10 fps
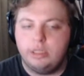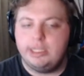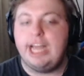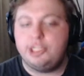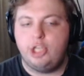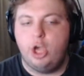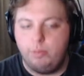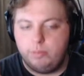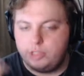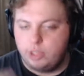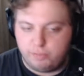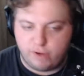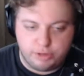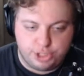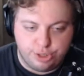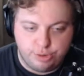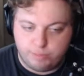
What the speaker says: That's dope. So Pro2